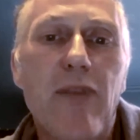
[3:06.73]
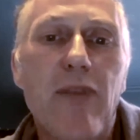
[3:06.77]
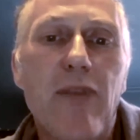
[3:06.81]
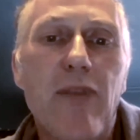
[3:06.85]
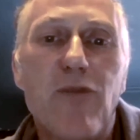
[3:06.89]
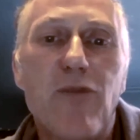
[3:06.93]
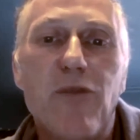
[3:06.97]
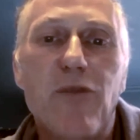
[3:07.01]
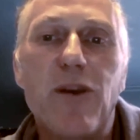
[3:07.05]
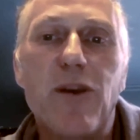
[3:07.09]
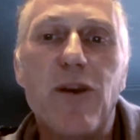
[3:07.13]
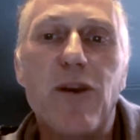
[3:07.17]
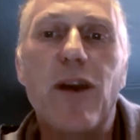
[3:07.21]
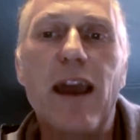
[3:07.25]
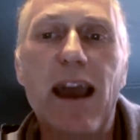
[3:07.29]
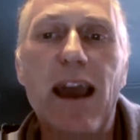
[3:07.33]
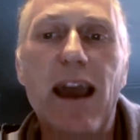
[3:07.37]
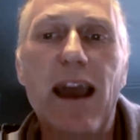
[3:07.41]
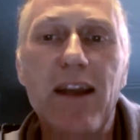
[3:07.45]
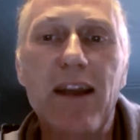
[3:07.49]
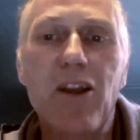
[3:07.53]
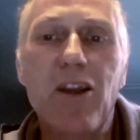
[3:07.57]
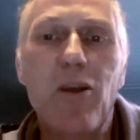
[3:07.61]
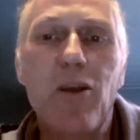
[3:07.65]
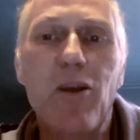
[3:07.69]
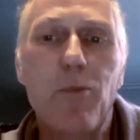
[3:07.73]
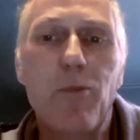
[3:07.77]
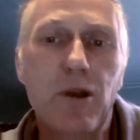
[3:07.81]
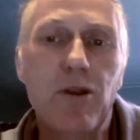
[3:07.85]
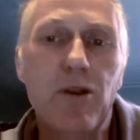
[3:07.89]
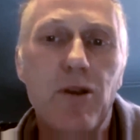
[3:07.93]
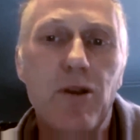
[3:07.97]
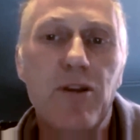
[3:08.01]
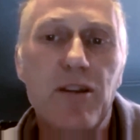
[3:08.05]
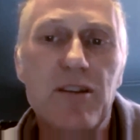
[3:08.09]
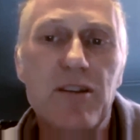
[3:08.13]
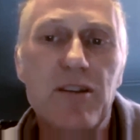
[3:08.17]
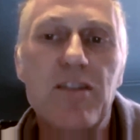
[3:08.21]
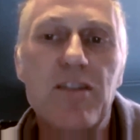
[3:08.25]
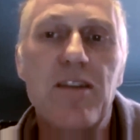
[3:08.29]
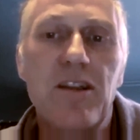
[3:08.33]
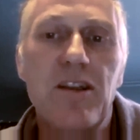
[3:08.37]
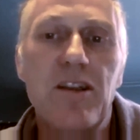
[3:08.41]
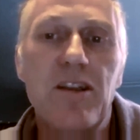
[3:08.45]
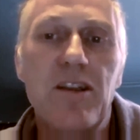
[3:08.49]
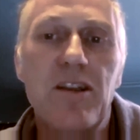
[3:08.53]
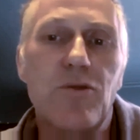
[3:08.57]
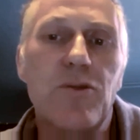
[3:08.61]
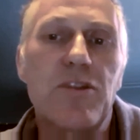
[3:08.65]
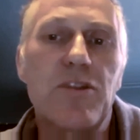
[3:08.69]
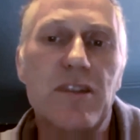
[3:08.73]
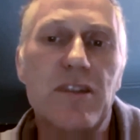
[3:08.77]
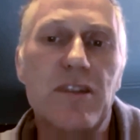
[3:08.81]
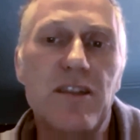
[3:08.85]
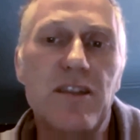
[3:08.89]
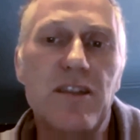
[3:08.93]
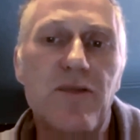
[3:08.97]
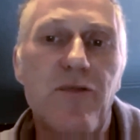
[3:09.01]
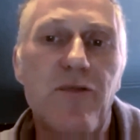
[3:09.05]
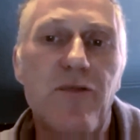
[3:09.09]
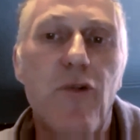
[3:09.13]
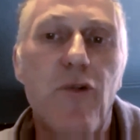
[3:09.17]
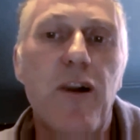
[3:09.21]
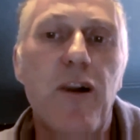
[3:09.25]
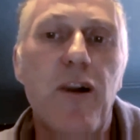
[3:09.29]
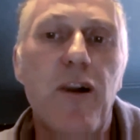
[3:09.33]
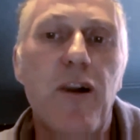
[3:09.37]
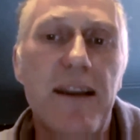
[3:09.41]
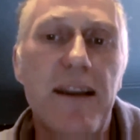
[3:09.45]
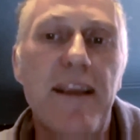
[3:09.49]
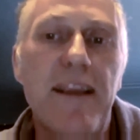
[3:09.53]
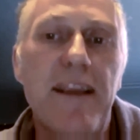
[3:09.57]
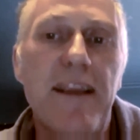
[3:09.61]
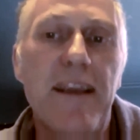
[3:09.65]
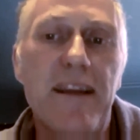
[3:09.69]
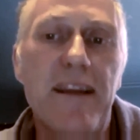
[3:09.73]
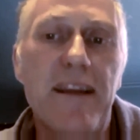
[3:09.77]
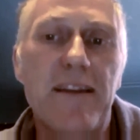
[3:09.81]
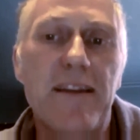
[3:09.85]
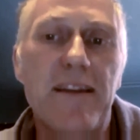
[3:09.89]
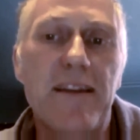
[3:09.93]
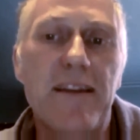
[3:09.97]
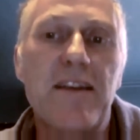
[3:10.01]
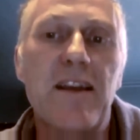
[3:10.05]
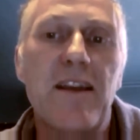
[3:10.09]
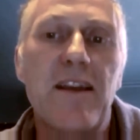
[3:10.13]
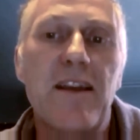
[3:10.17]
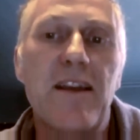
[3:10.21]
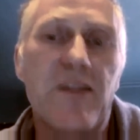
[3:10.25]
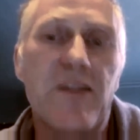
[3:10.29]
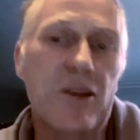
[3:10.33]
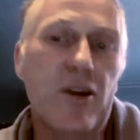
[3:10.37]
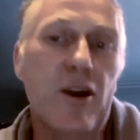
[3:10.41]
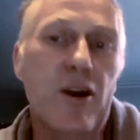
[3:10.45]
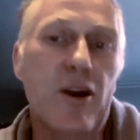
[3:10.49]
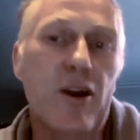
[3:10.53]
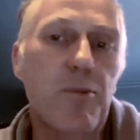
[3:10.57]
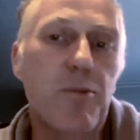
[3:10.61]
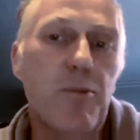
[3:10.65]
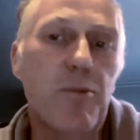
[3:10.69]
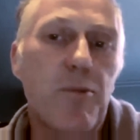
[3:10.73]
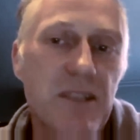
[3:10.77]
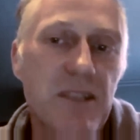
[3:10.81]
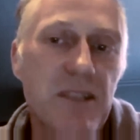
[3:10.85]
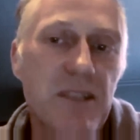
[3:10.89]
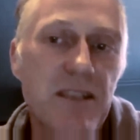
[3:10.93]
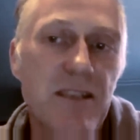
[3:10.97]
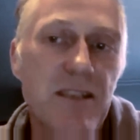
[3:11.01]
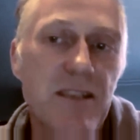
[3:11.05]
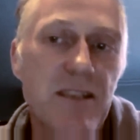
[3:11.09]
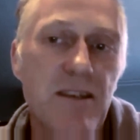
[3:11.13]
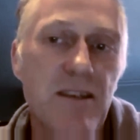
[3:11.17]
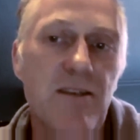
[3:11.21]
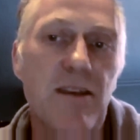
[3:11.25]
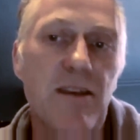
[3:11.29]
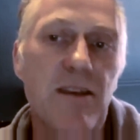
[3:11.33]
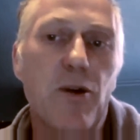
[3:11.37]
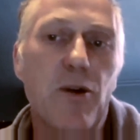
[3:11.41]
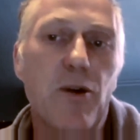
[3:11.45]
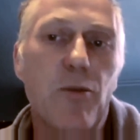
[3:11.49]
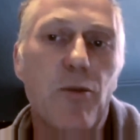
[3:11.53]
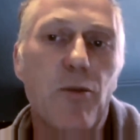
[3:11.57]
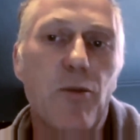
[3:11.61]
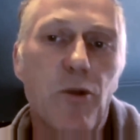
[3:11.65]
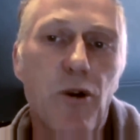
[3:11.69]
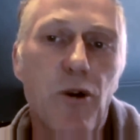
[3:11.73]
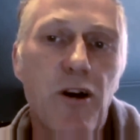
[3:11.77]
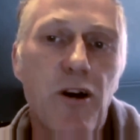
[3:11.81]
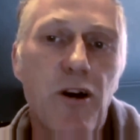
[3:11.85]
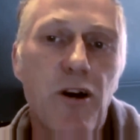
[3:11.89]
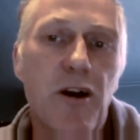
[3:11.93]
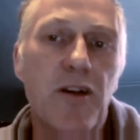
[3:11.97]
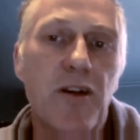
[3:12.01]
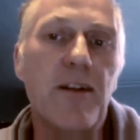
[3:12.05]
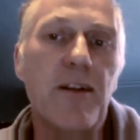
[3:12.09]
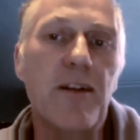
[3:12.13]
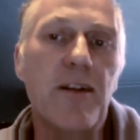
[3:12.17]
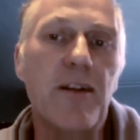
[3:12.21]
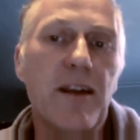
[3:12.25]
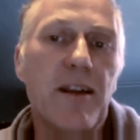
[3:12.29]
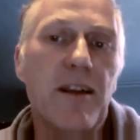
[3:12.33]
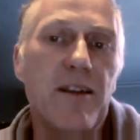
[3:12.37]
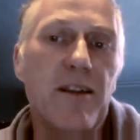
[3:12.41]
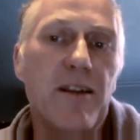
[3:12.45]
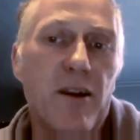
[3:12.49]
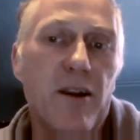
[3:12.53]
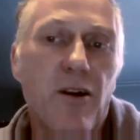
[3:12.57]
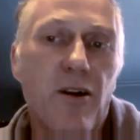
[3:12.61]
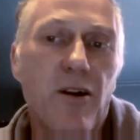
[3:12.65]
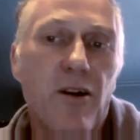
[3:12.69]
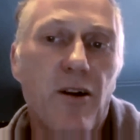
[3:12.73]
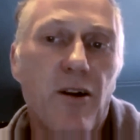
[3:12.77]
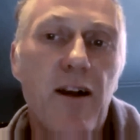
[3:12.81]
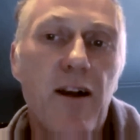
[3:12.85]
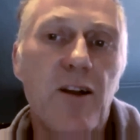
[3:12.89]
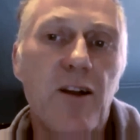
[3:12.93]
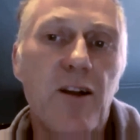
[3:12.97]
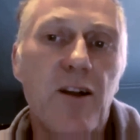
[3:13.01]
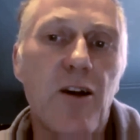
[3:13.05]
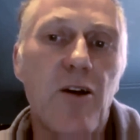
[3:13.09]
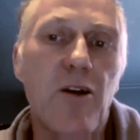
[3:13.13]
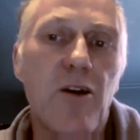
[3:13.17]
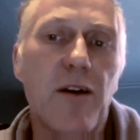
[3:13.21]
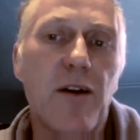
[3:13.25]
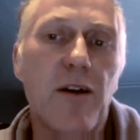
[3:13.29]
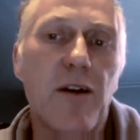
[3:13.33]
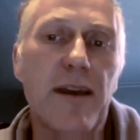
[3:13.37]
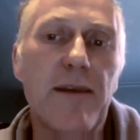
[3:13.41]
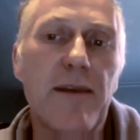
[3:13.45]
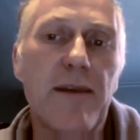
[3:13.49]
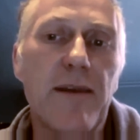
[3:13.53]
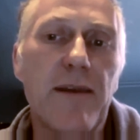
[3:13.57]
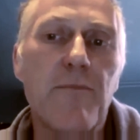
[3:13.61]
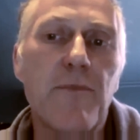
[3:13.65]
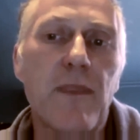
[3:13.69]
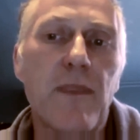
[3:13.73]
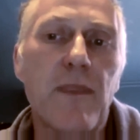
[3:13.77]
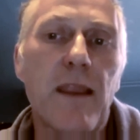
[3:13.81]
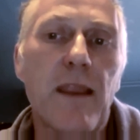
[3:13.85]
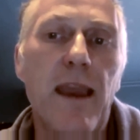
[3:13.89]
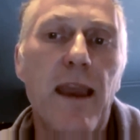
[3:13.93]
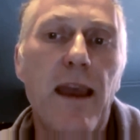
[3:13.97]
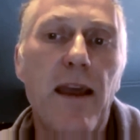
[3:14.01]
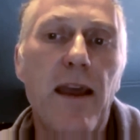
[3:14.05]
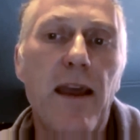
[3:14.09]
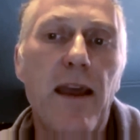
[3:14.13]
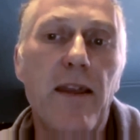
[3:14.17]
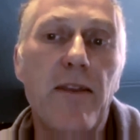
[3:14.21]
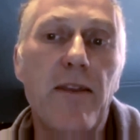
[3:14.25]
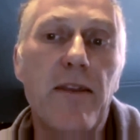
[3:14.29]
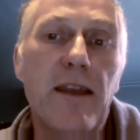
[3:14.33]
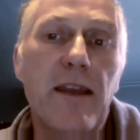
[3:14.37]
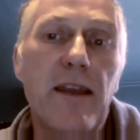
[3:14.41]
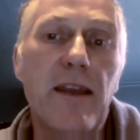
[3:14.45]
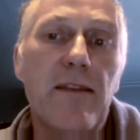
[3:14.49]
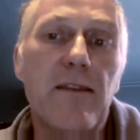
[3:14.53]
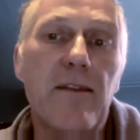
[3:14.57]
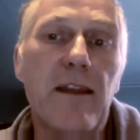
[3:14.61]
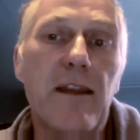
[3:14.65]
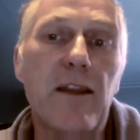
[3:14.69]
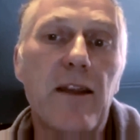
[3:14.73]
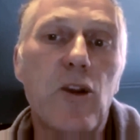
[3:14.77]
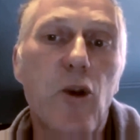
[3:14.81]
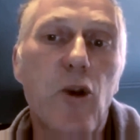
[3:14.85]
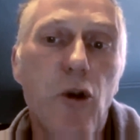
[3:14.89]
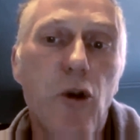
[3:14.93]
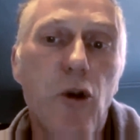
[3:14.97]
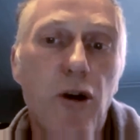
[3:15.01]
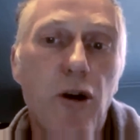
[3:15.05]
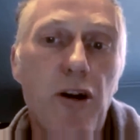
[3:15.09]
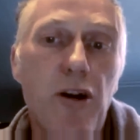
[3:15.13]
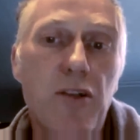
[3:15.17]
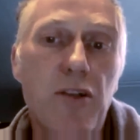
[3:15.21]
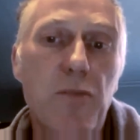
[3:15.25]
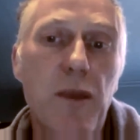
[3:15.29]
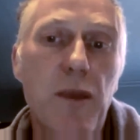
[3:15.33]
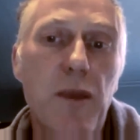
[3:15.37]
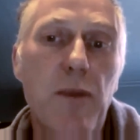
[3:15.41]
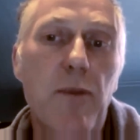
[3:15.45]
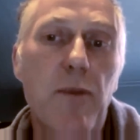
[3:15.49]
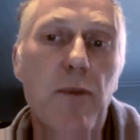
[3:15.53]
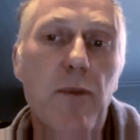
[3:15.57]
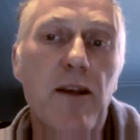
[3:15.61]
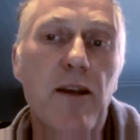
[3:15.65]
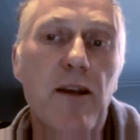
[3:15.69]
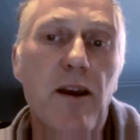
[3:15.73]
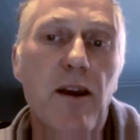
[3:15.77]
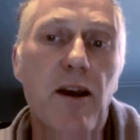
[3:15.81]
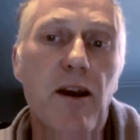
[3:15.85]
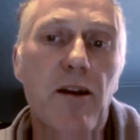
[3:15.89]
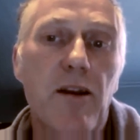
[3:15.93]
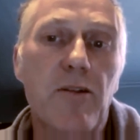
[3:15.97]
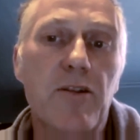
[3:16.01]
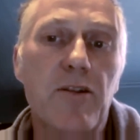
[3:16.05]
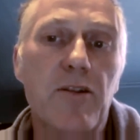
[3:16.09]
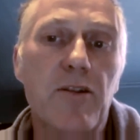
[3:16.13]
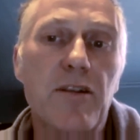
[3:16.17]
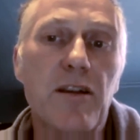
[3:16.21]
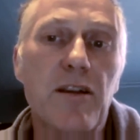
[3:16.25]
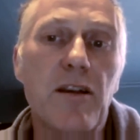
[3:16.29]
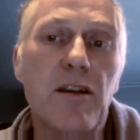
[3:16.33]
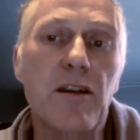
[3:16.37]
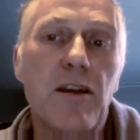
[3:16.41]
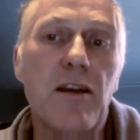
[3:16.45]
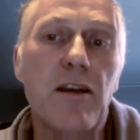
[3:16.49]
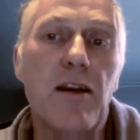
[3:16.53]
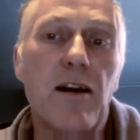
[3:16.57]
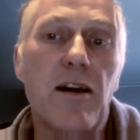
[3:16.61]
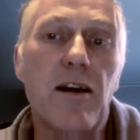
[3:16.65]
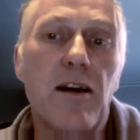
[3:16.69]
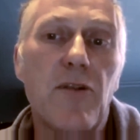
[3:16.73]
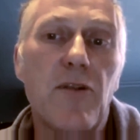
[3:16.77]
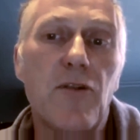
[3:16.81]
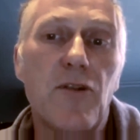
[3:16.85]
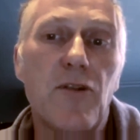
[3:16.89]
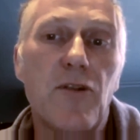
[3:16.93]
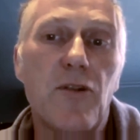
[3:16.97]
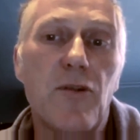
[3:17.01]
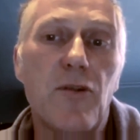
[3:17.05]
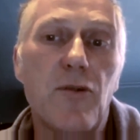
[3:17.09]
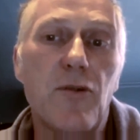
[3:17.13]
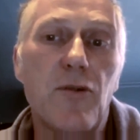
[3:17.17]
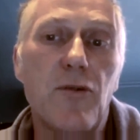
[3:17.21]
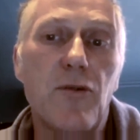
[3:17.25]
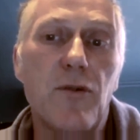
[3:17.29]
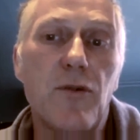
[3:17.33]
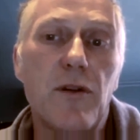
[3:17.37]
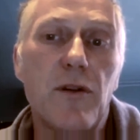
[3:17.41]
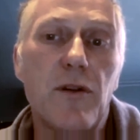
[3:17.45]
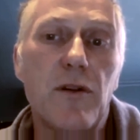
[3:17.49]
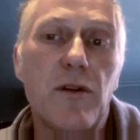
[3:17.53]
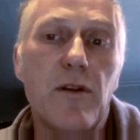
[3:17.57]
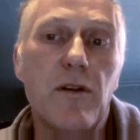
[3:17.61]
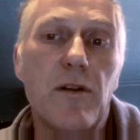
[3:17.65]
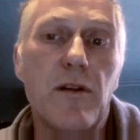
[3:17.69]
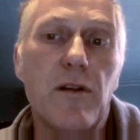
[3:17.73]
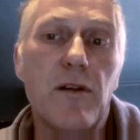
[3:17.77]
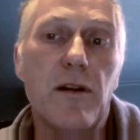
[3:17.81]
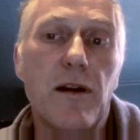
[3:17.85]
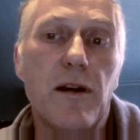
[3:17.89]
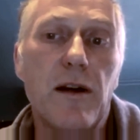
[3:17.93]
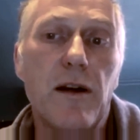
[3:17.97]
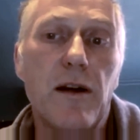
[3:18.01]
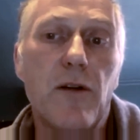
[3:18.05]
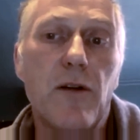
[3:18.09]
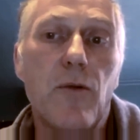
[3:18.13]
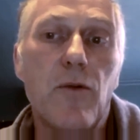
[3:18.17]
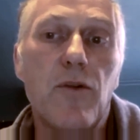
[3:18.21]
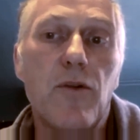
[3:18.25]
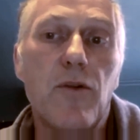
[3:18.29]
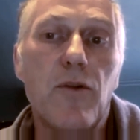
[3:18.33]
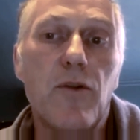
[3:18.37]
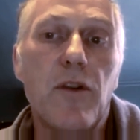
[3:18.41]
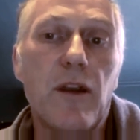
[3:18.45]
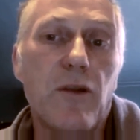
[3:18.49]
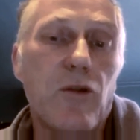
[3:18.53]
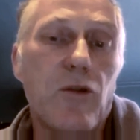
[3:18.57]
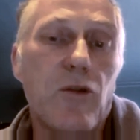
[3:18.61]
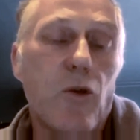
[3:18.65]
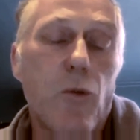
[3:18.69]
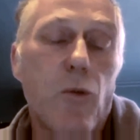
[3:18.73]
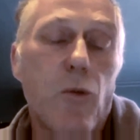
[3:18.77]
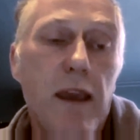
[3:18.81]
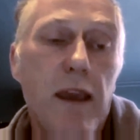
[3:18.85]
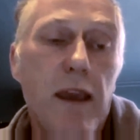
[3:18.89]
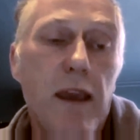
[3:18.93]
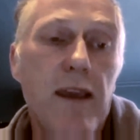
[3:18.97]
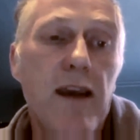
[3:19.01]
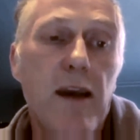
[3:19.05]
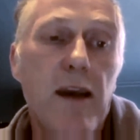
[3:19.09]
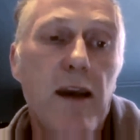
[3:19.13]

to figure out how do you build constituencies for ideas that are persistent, that are broad, that are ongoing, and that cause people in Congress to wake up.